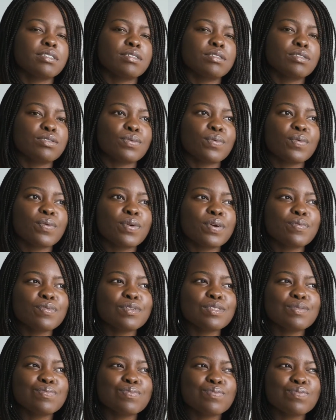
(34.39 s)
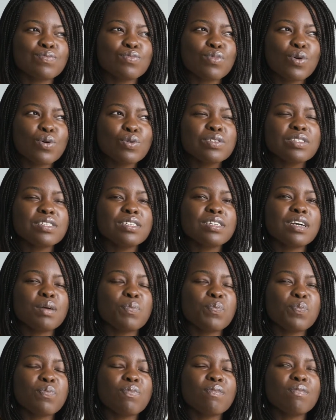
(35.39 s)
So it was mostly
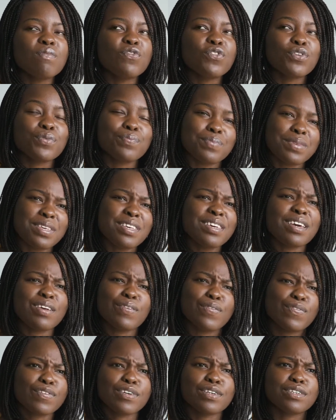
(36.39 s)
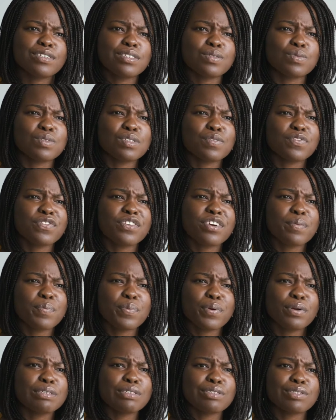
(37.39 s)
for me at first. It was a very
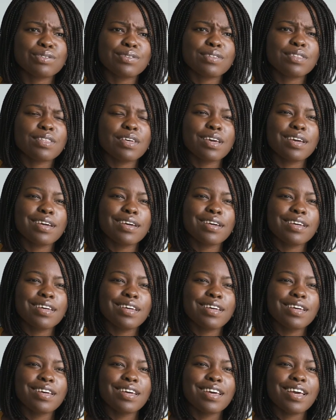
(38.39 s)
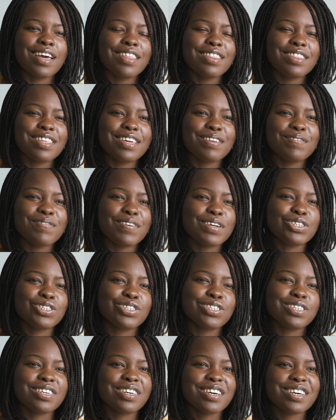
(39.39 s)
personal thing. And then
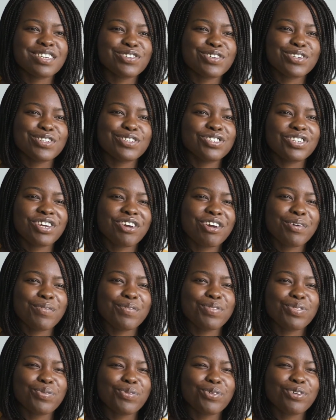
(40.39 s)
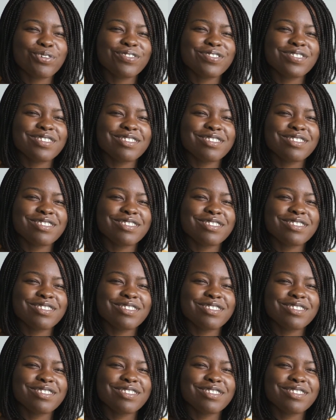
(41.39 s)
eventually I started sharing with the world.